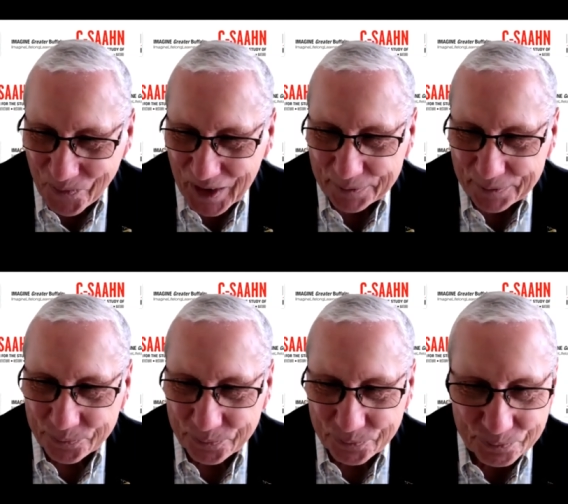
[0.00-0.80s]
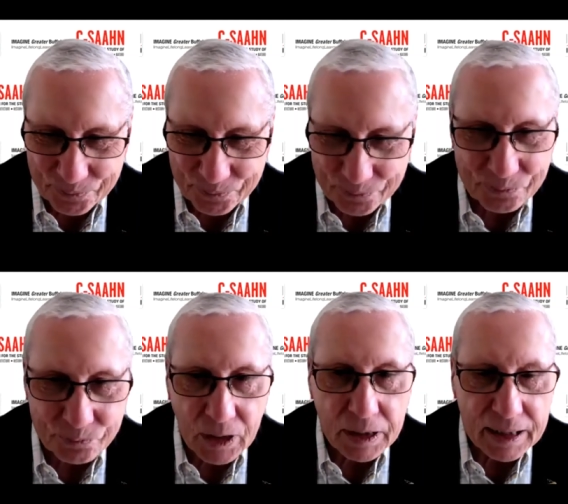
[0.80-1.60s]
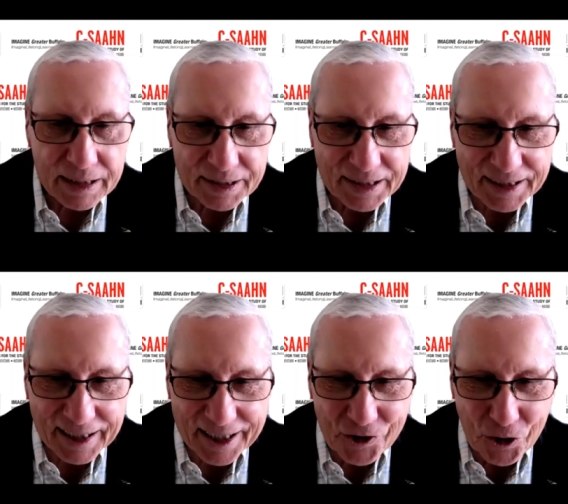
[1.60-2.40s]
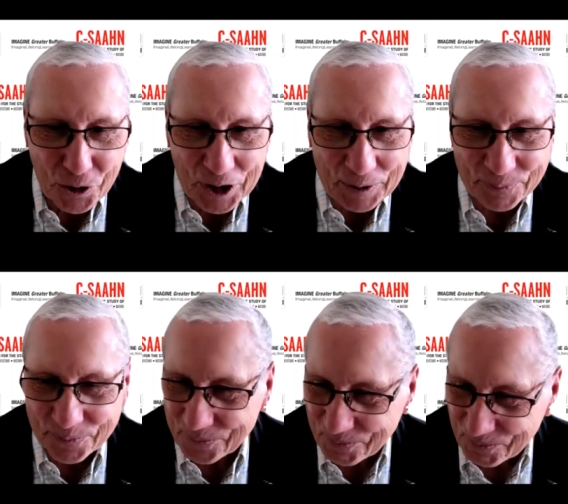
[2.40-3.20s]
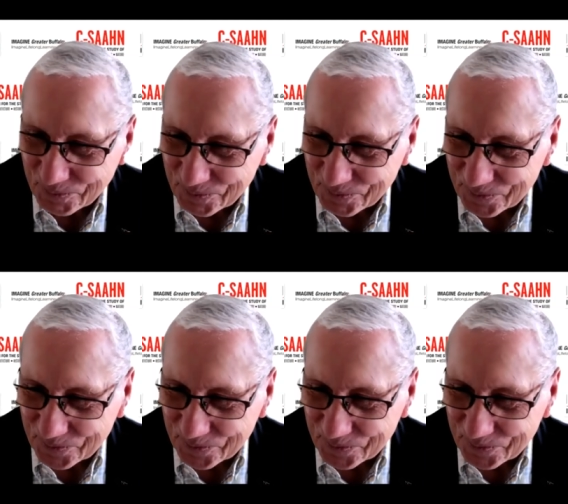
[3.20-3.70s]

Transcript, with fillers: there is one last question um, let's do um, it is the